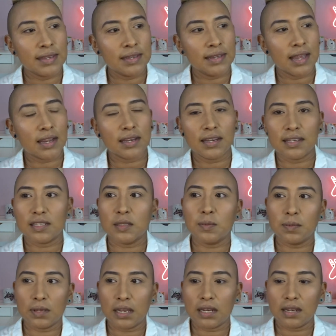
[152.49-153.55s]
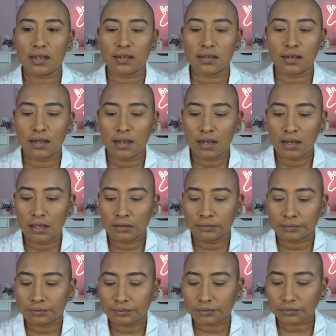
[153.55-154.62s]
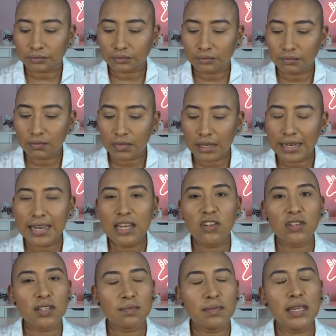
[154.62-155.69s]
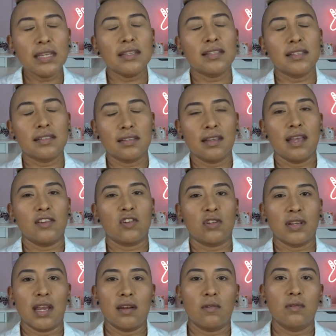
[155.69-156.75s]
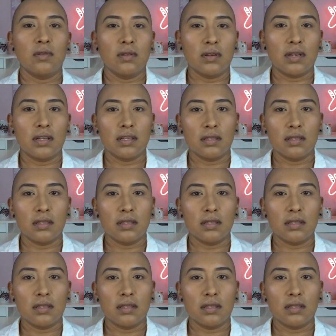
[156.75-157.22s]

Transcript: how can I explain it? It just makes the shadow look,